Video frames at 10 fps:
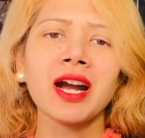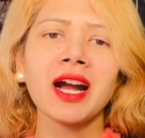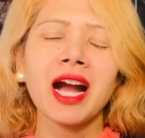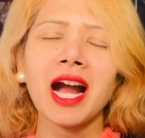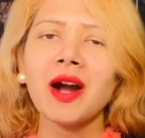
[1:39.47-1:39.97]

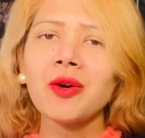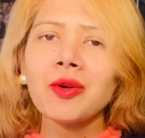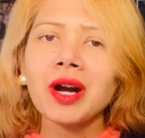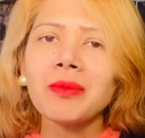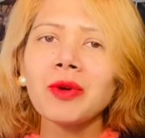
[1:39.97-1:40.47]

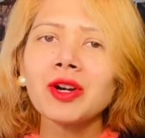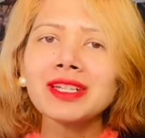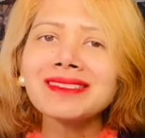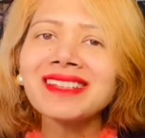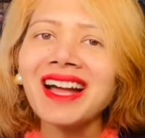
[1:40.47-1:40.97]
how
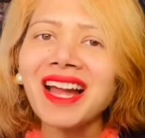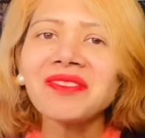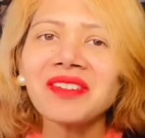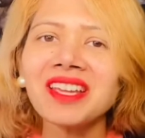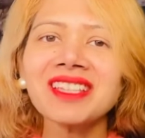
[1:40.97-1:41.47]
modern
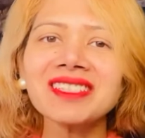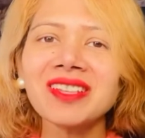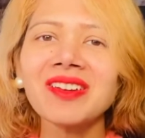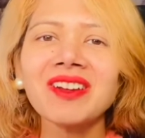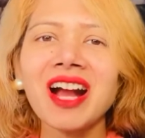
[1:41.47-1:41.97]
life is, you know,